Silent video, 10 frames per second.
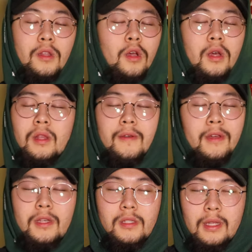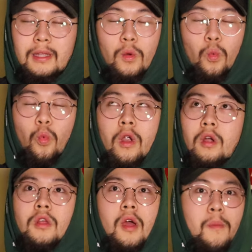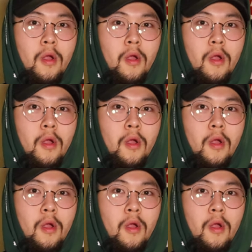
None of us in the world are